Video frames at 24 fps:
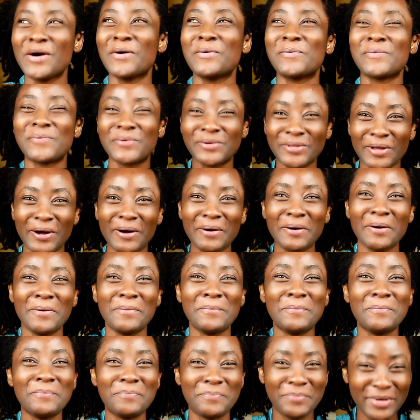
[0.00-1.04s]
will
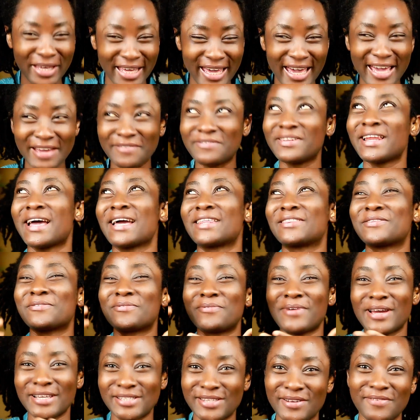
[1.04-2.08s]
not behave like the
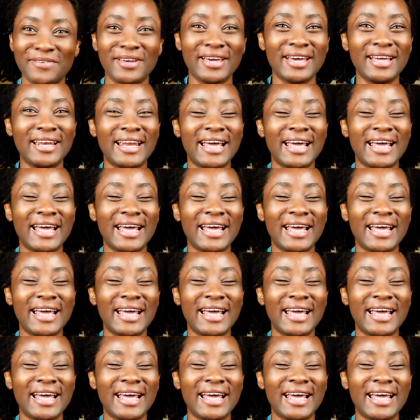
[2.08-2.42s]
rest of your hair.